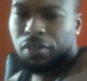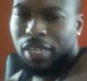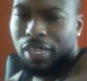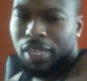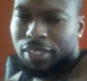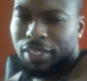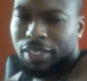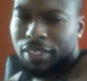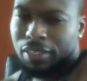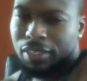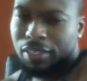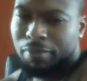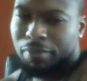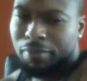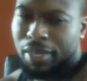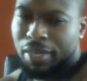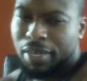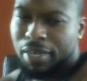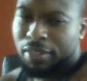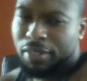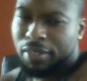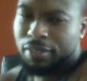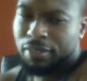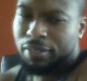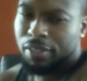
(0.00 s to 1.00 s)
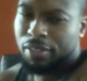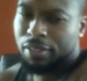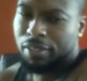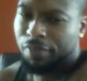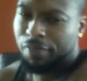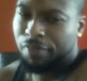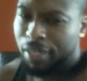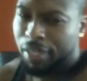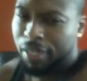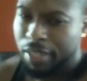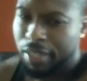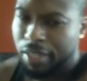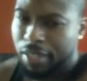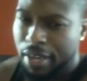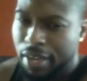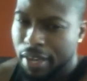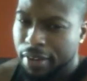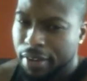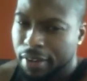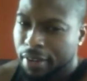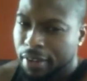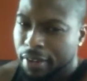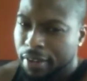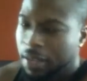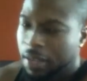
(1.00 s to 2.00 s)
like the smell and stuff like
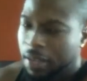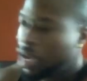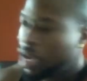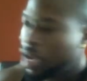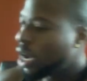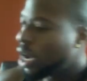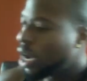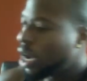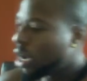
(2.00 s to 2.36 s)
that.